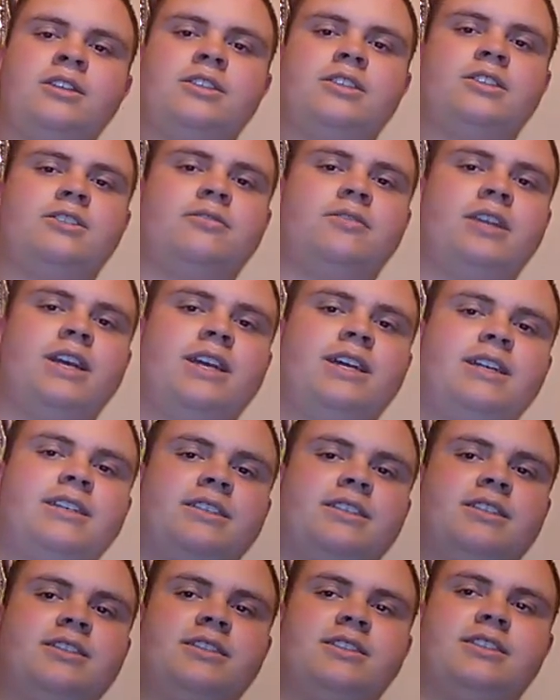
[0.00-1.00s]
So
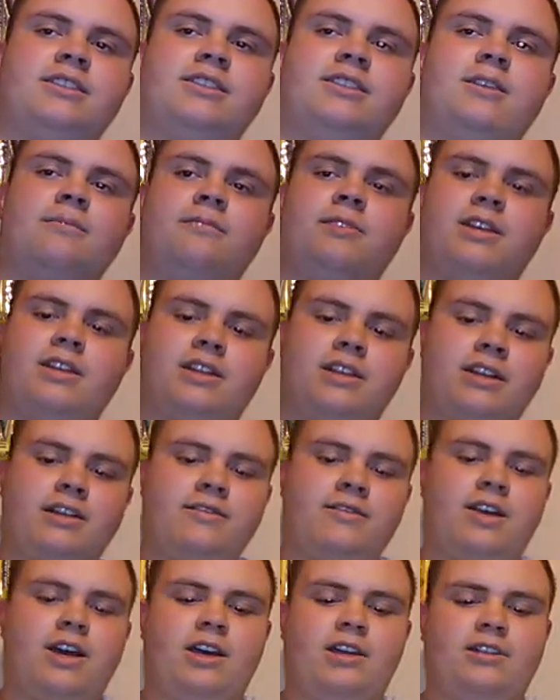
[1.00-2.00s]
next is something that
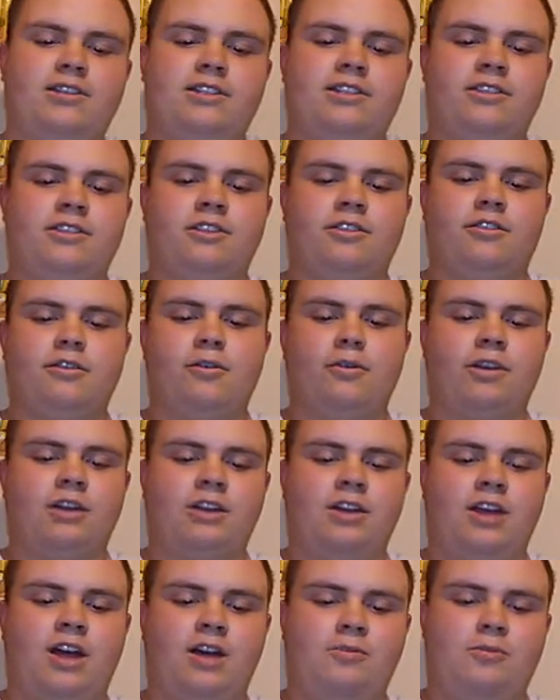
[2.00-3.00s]
I've gotten into throwing a
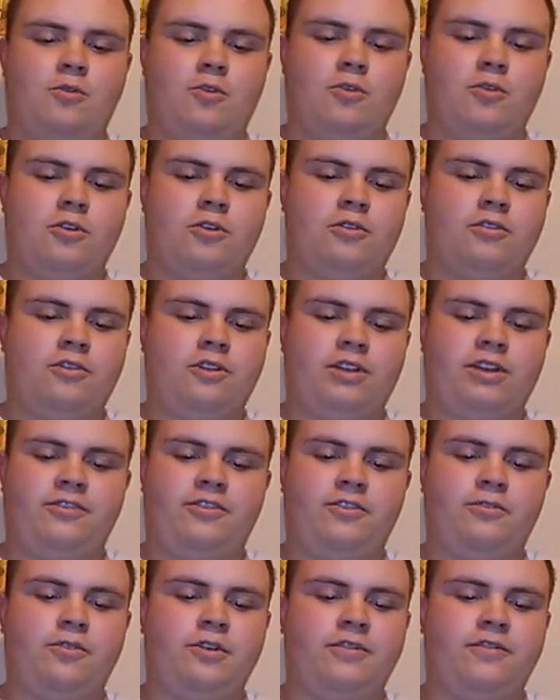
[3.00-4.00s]
lot more.
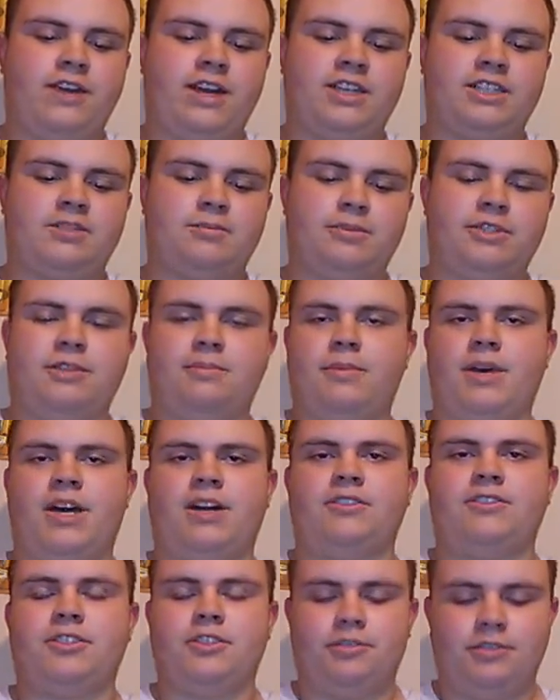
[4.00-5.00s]
If you would have asked me
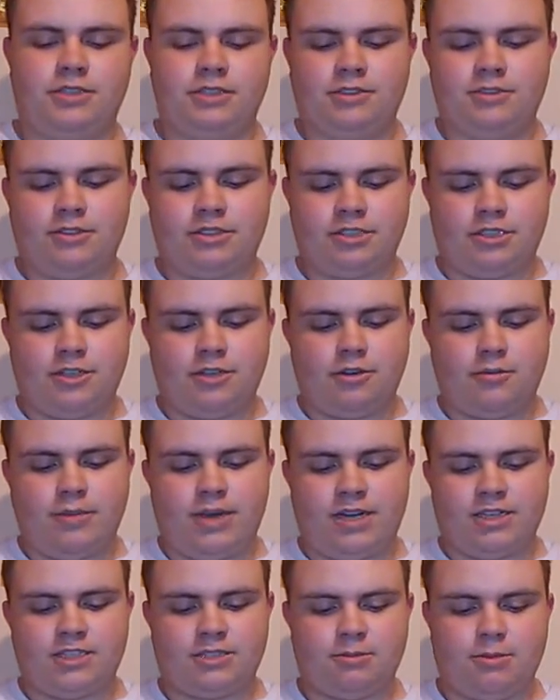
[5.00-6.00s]
about 2 years ago
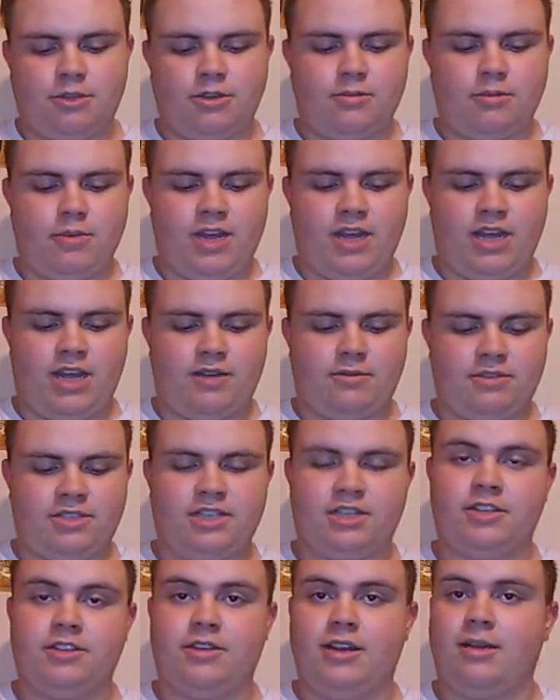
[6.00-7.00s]
about a spinnerbait, I would
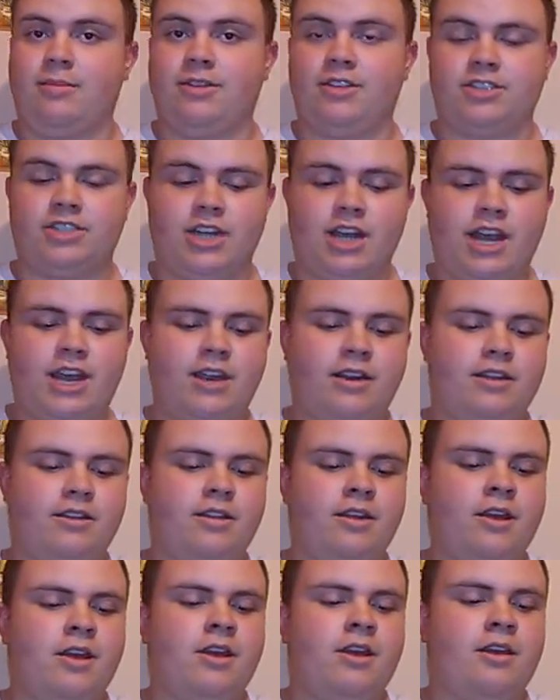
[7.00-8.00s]
tell you how much I hate
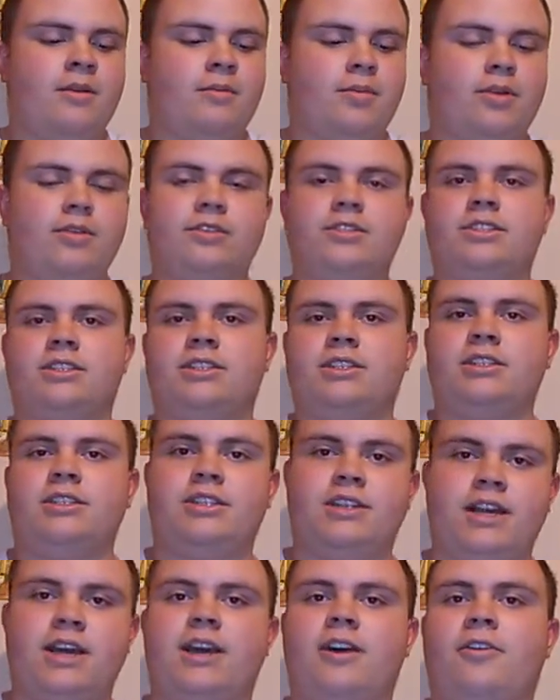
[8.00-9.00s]
it. Personally,
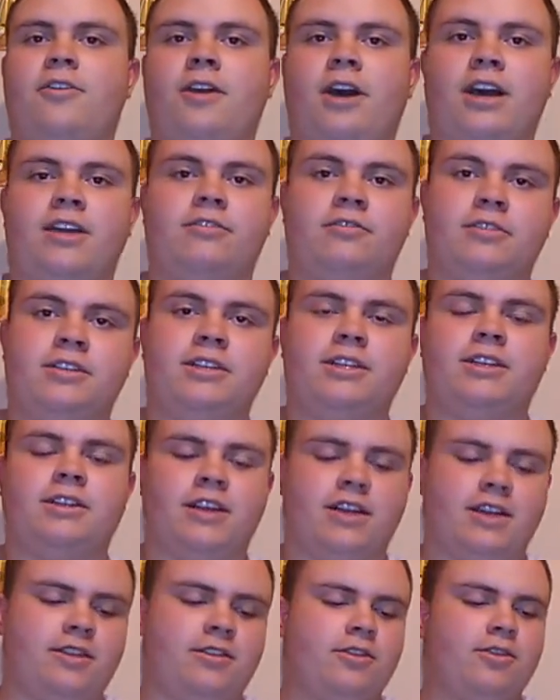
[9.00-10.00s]
now I really
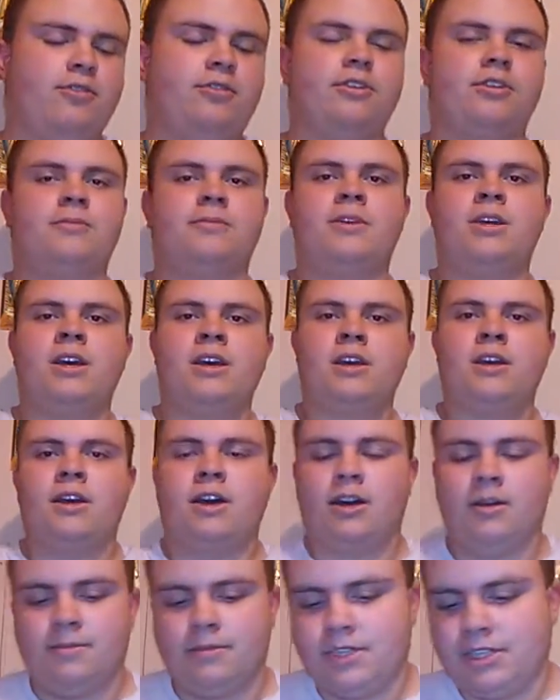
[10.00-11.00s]
like throwing
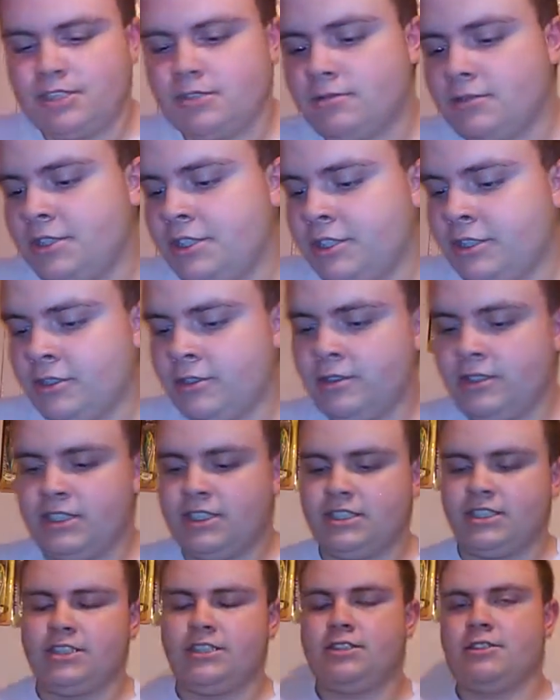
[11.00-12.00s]
them. This one here
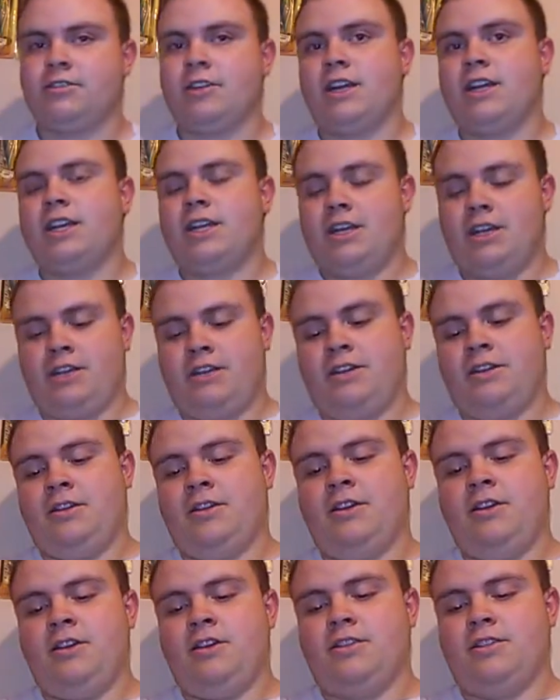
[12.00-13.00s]
is a Strike
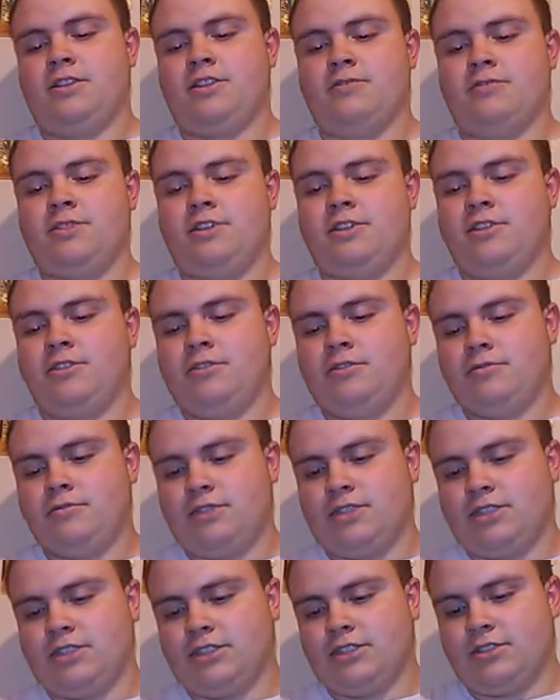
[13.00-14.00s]
King. This one here,
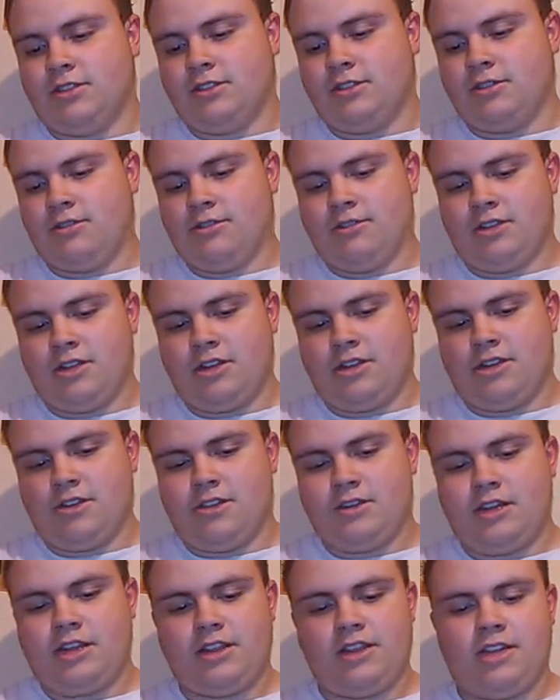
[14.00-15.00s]
what is this called
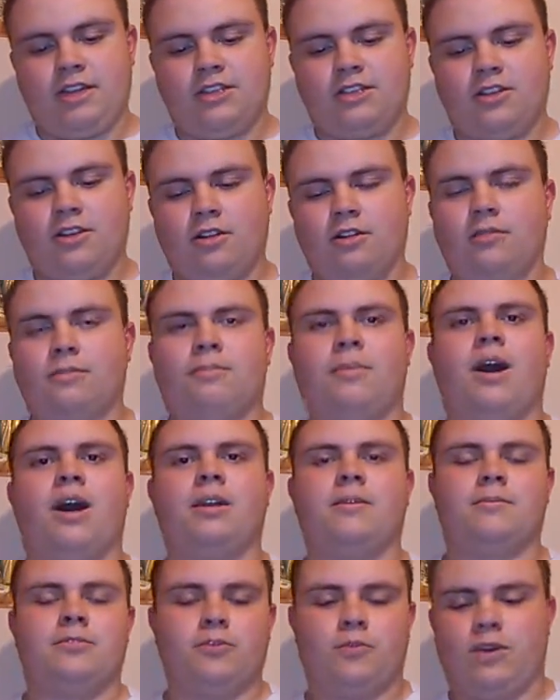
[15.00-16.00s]
again? I think it's called the
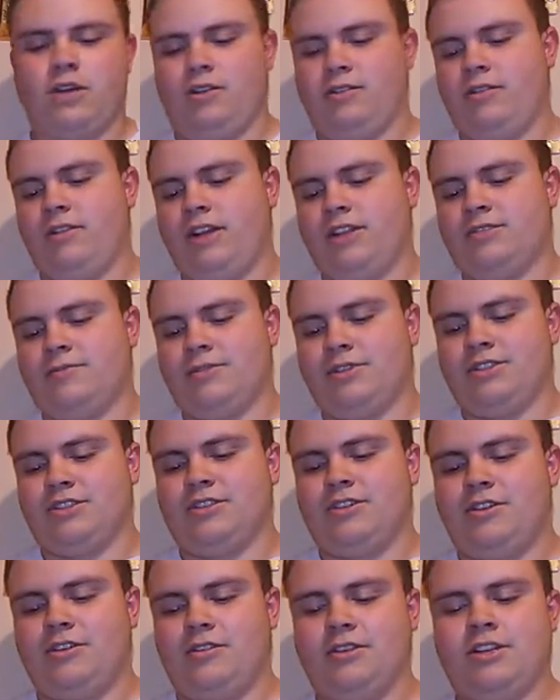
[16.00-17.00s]
Bottom Dweller. That's what it's
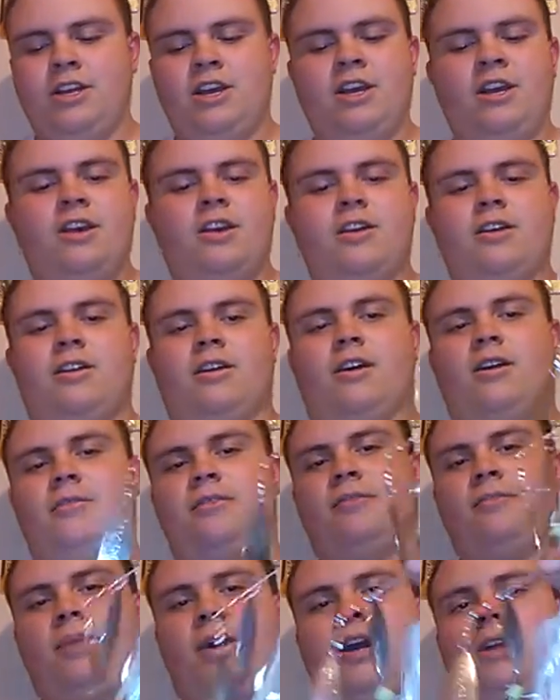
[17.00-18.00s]
called.
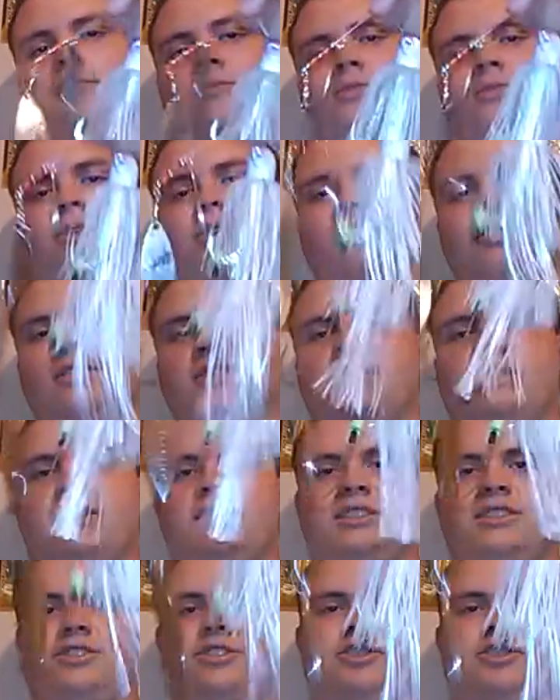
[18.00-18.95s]
The Bottom Dweller is a